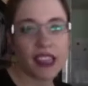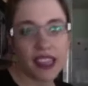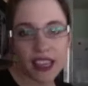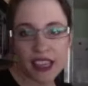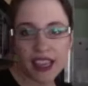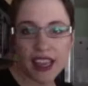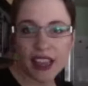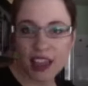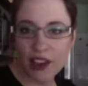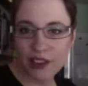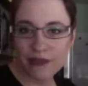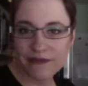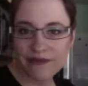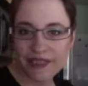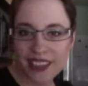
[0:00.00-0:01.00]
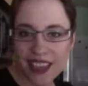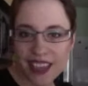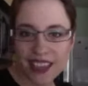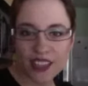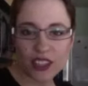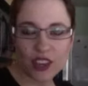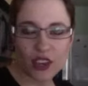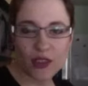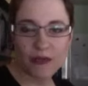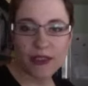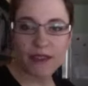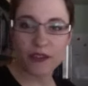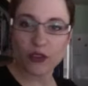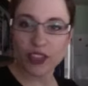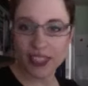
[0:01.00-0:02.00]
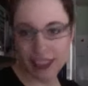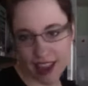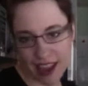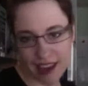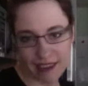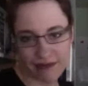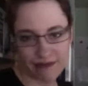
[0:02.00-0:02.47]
Hello. So my food is done.